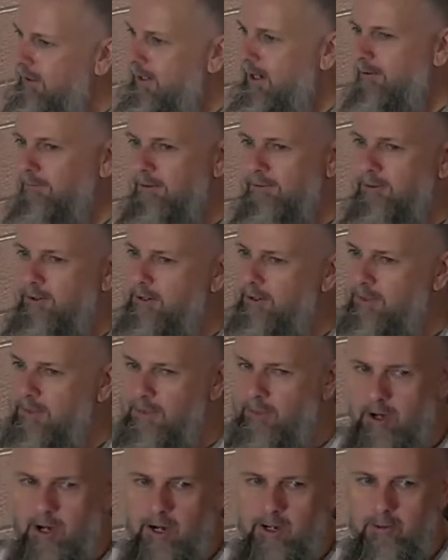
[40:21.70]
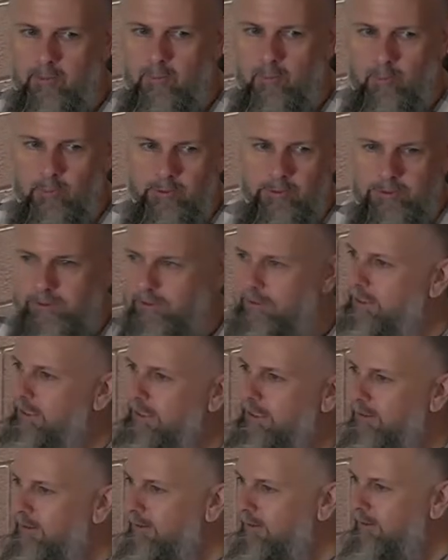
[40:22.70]
of every thought, word, and
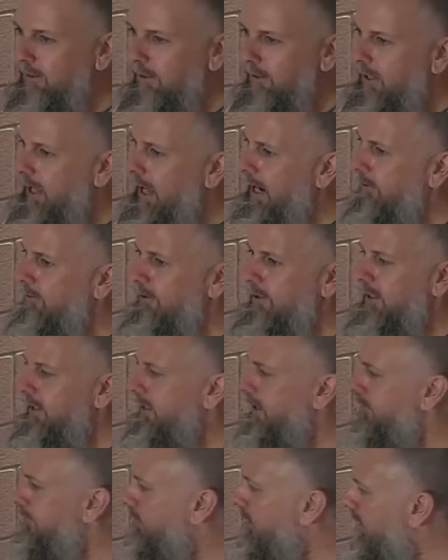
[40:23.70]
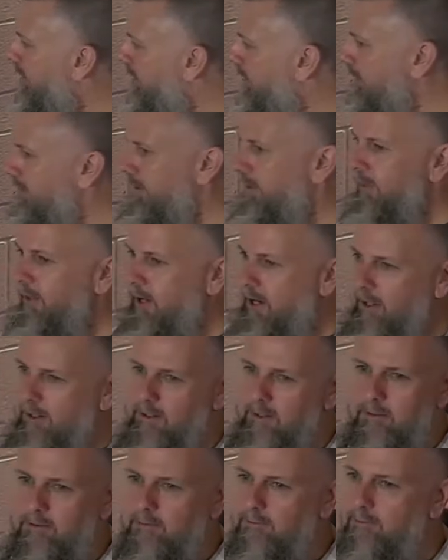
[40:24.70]
deed. Everything they've done, thought
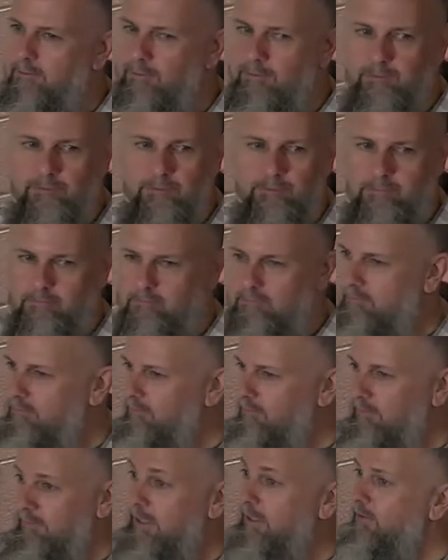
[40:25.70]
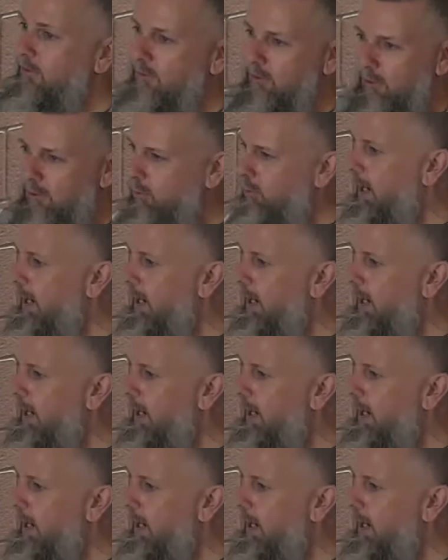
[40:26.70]
of, didn't do,